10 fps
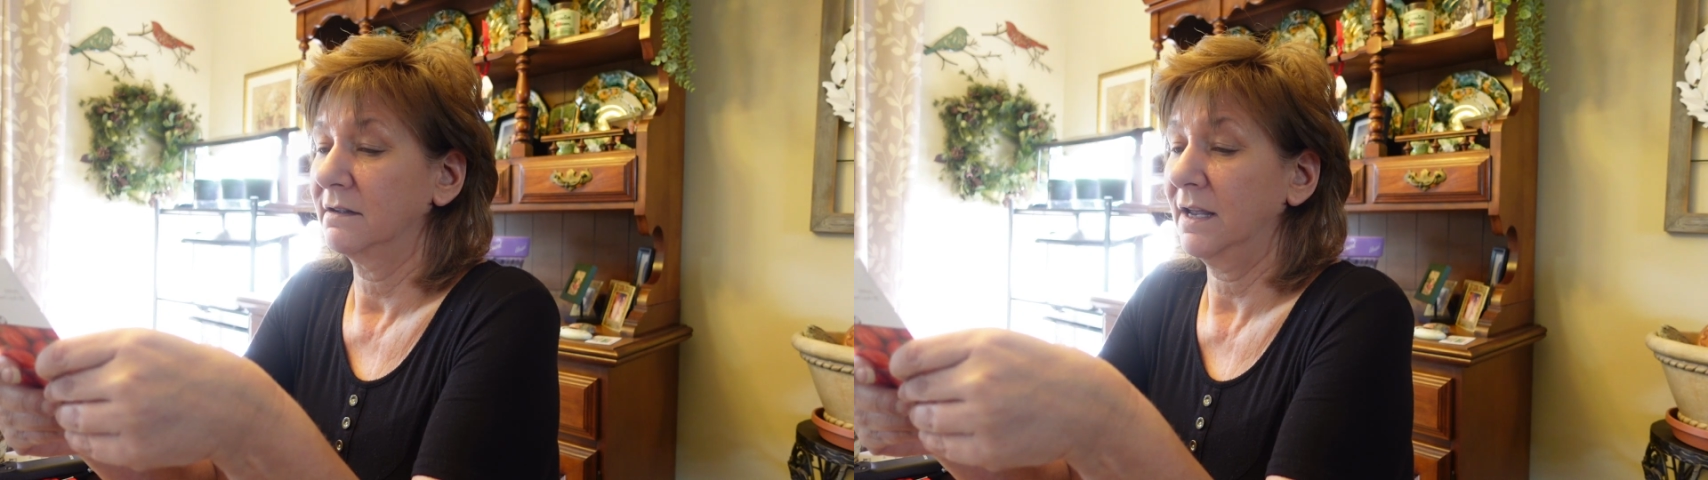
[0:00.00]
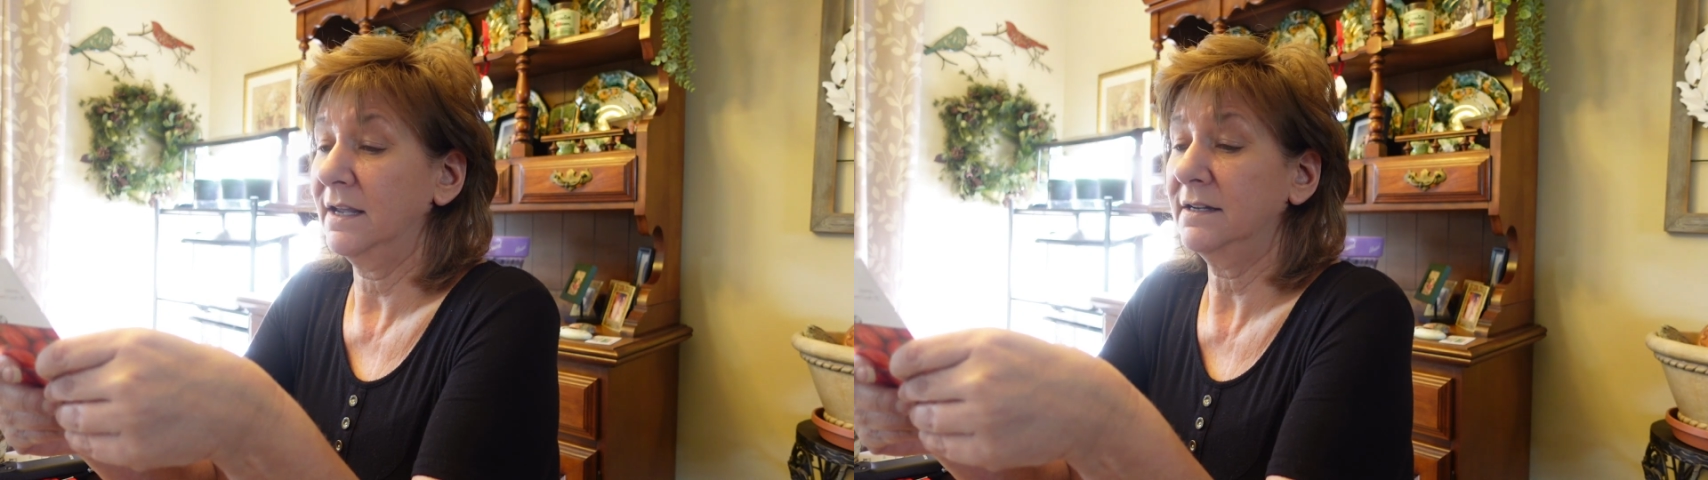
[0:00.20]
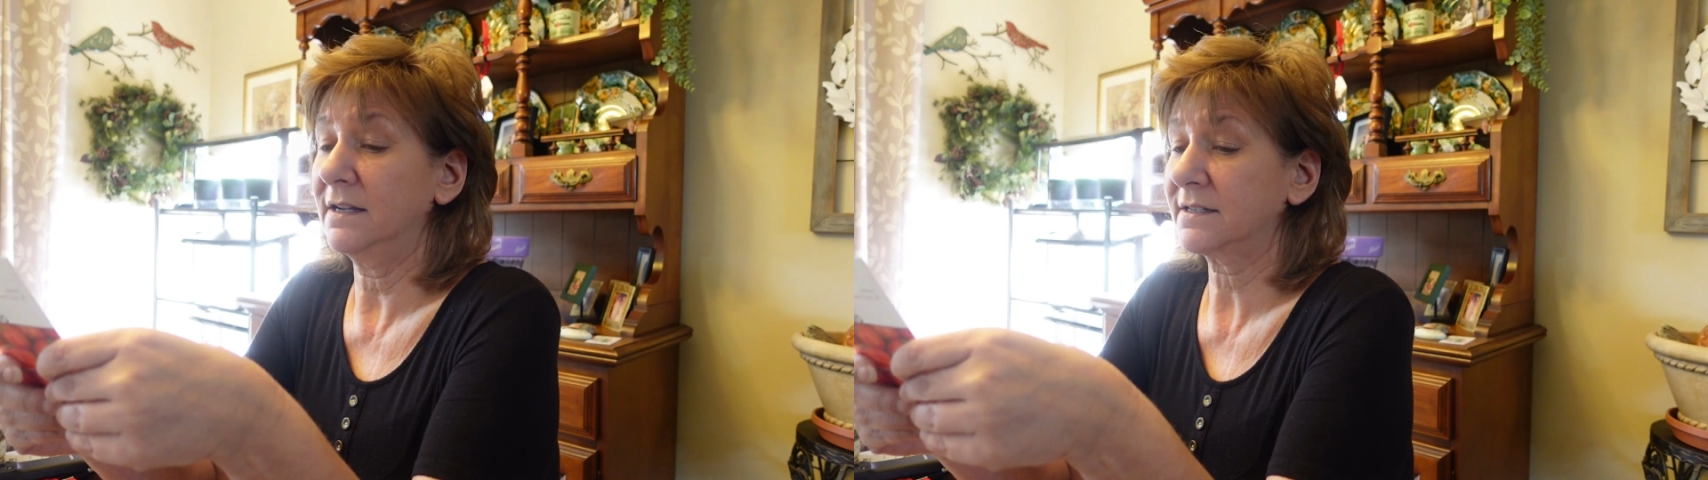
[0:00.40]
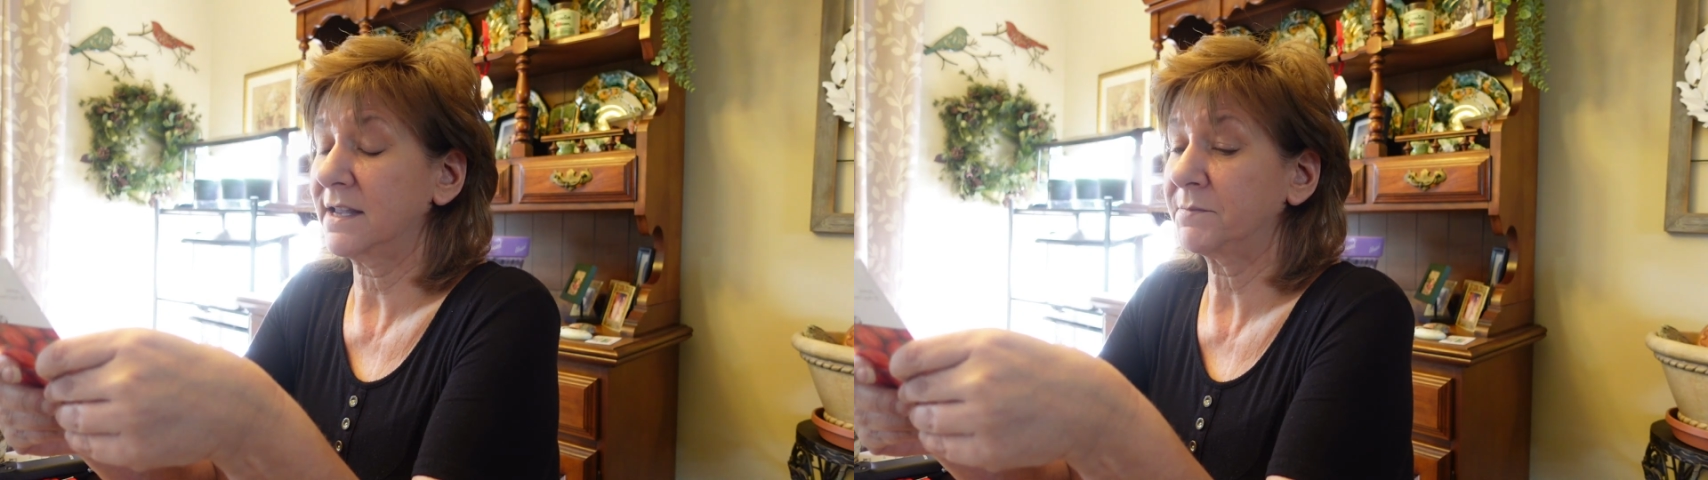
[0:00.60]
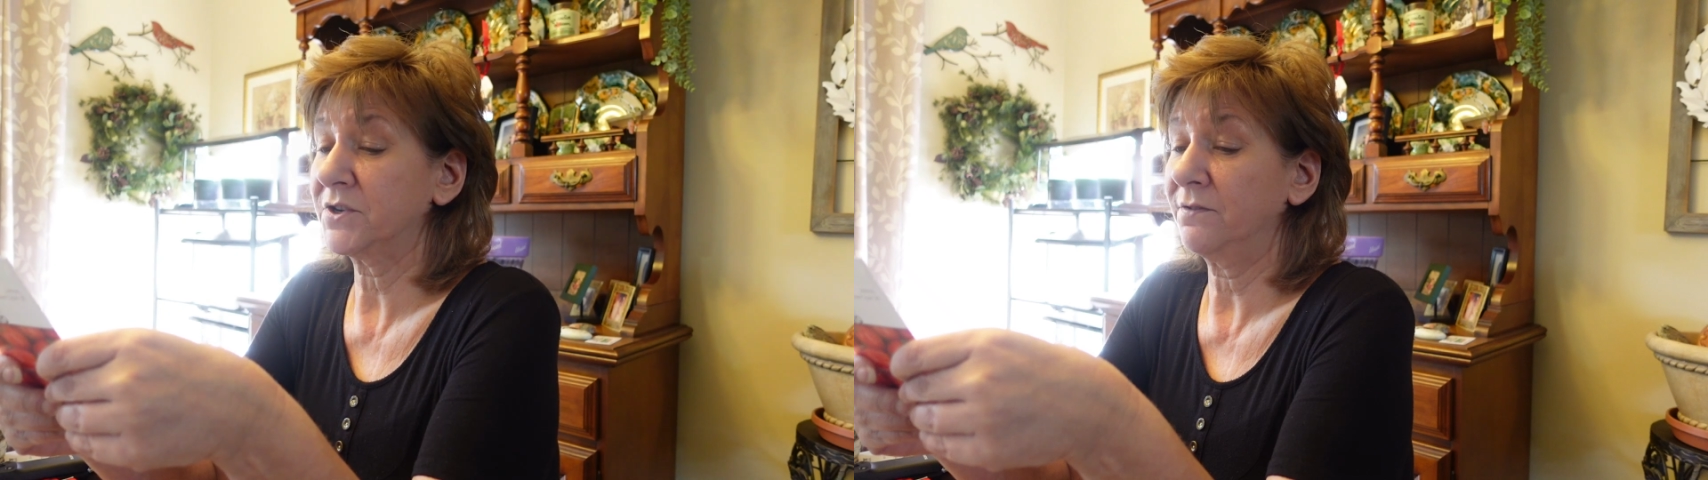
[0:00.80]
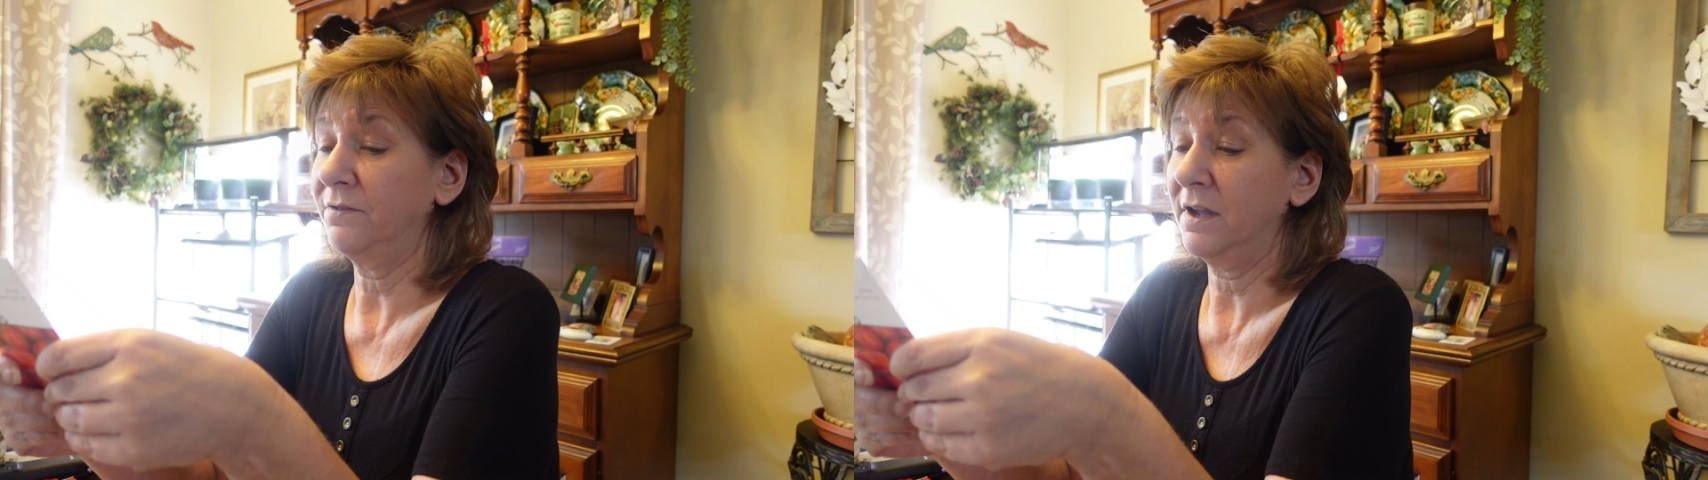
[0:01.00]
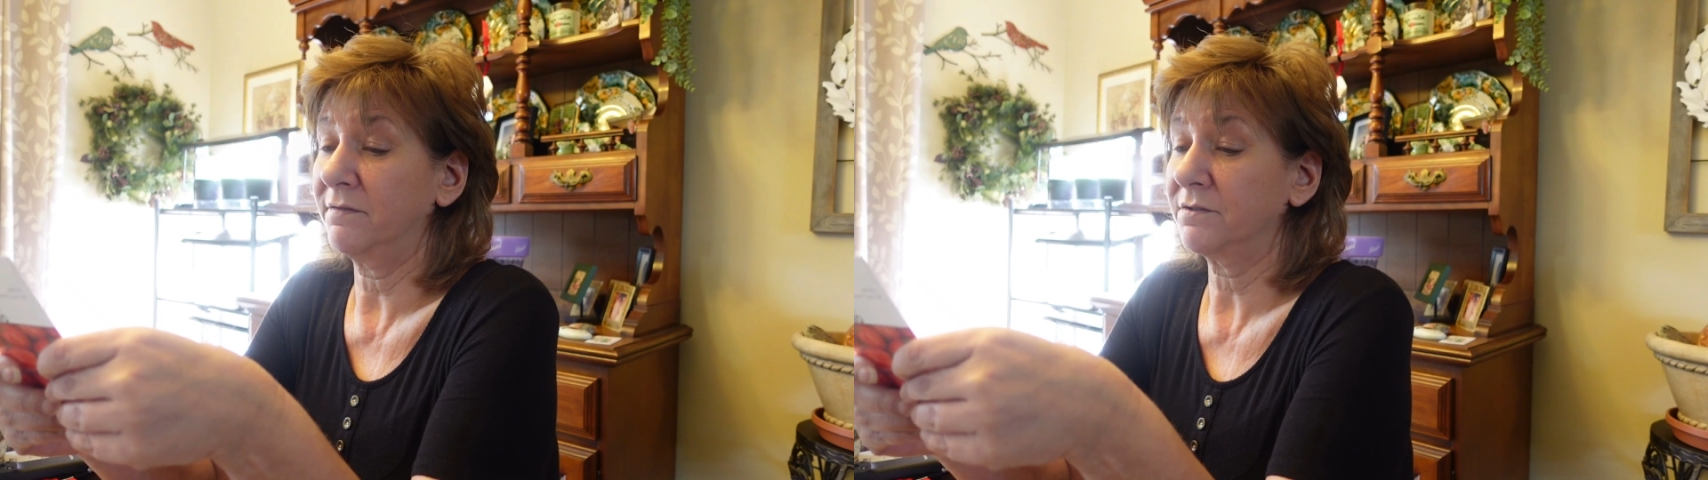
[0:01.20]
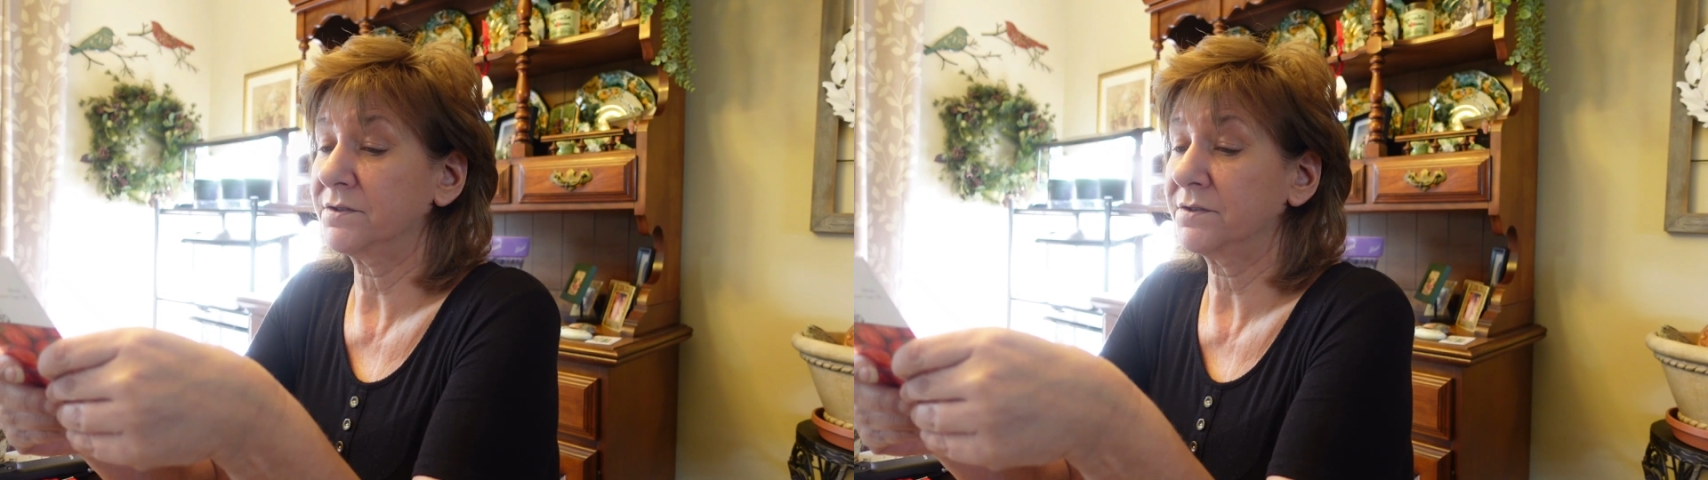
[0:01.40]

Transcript: And exceptional flavor,